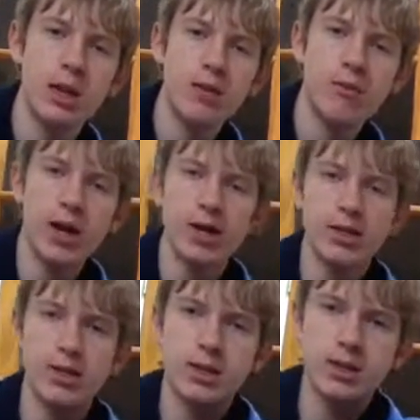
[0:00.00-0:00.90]

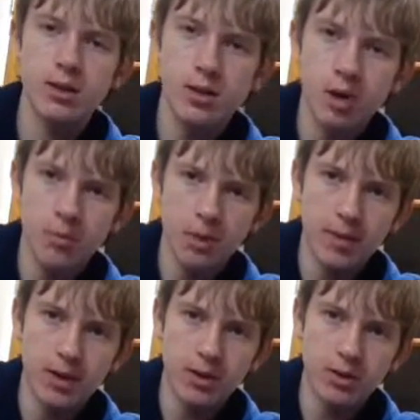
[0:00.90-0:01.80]
Vader's
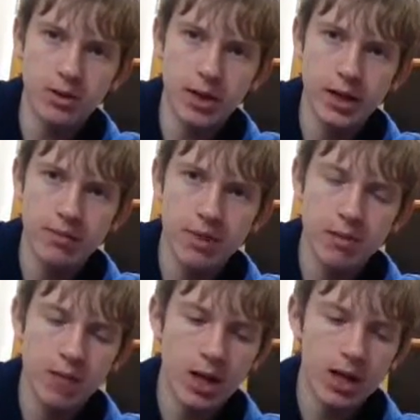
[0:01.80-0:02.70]
complementary
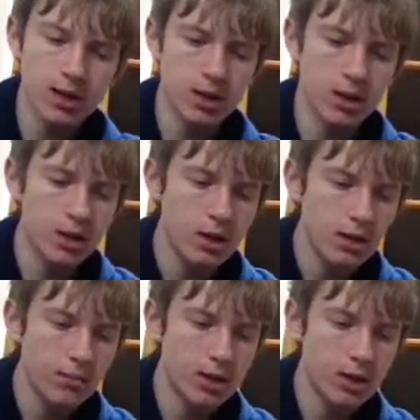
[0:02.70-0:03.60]
blaster,
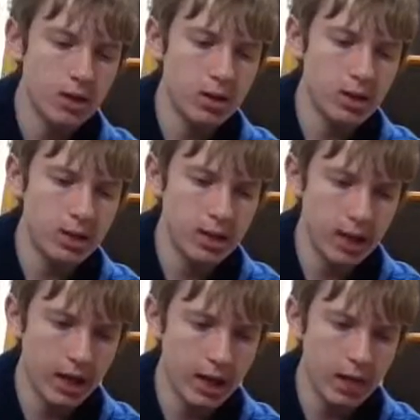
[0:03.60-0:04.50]
because
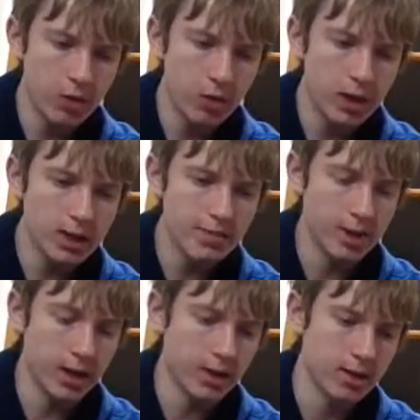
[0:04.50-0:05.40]
he always
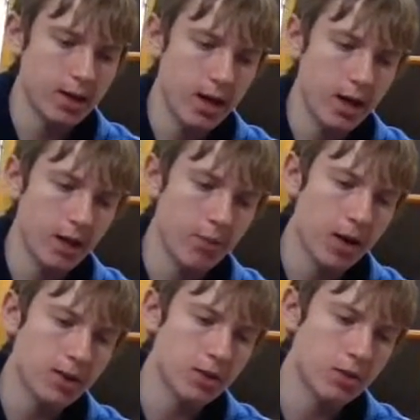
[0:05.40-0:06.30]
brings a
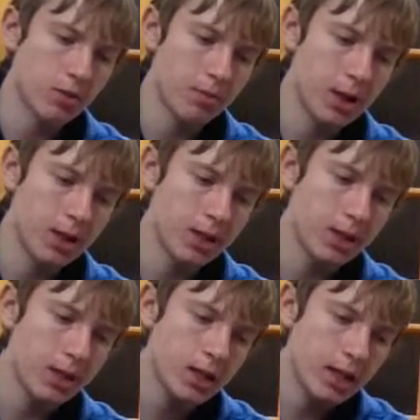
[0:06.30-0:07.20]
blaster to a party.